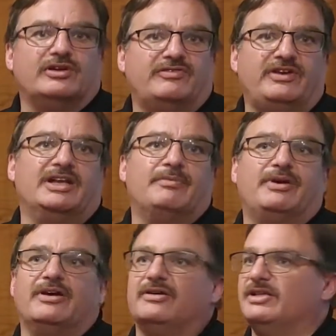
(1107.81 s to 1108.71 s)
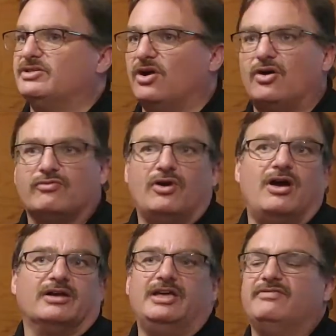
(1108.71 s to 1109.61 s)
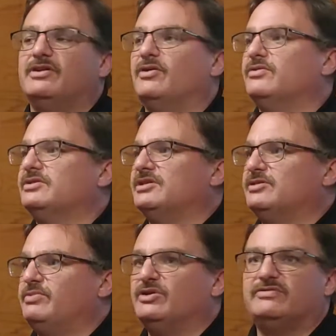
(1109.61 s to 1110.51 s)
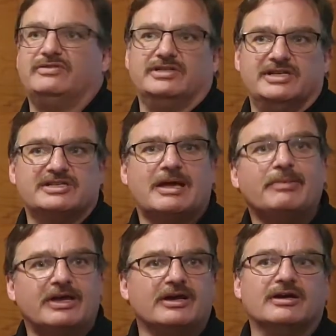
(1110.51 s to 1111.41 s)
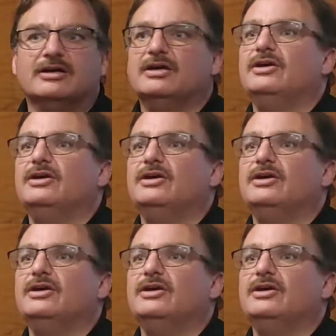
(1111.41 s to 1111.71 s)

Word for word: That'd be a lot of work. It's all rock. Even though it's as beautiful as it is up here,